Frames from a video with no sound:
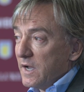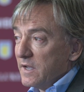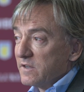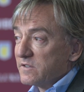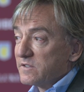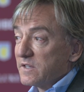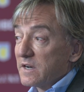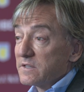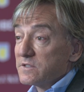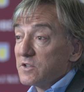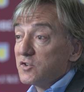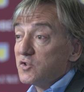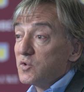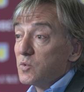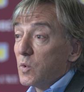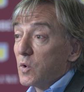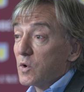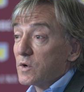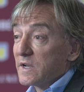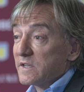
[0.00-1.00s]
I started
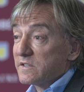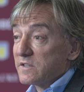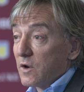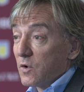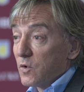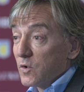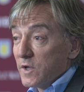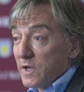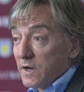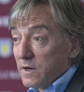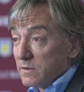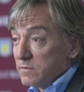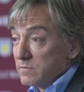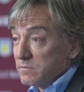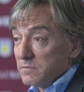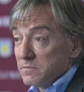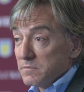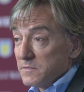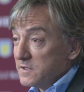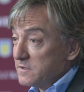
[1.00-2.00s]
to work as a lawyer,
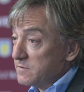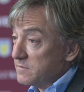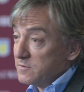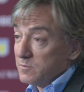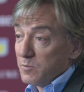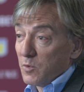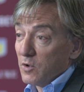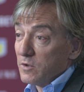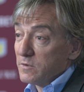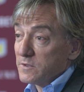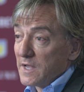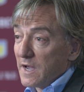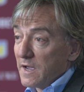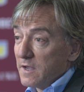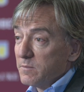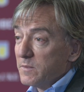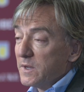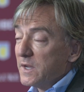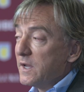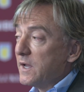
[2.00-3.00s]
small
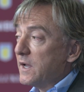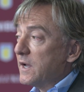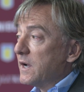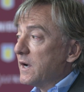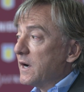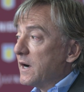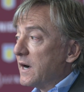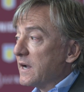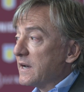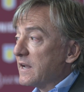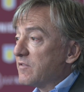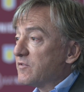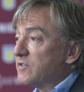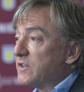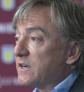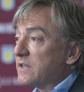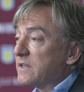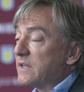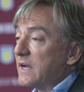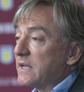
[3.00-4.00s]
time. And
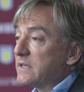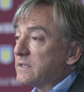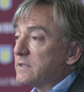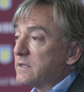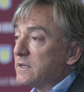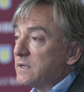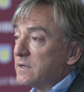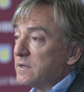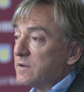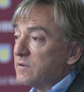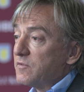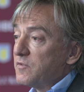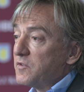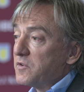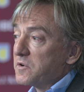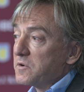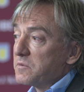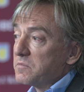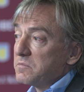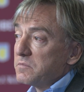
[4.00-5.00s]
after that, uh,
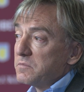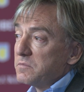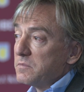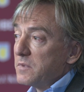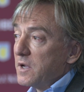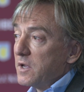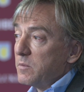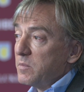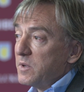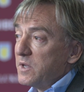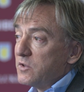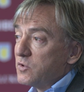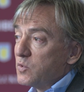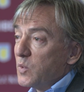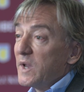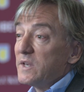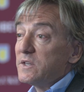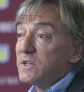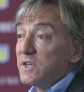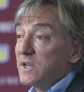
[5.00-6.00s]
for maybe
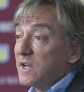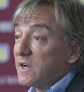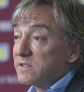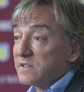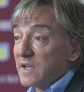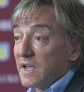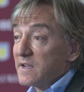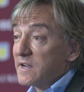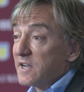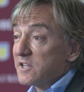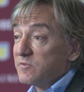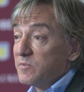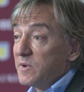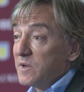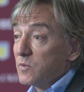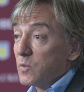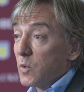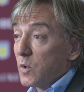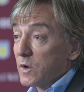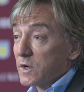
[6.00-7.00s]
20 years, I has
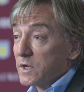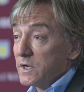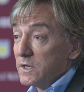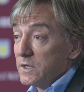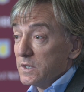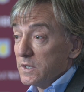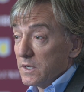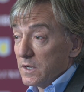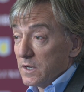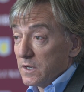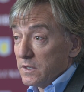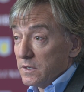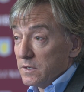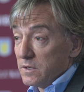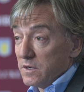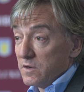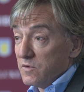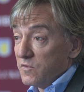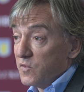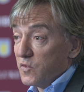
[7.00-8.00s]
been working
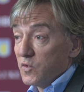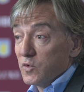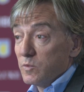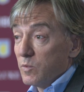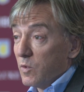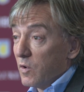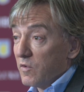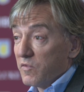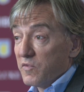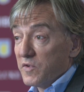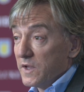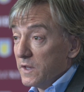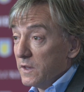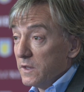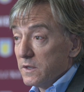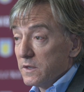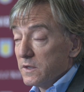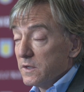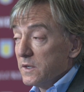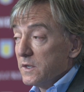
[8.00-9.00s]
in, in football
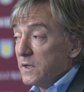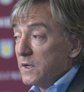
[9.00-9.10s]
field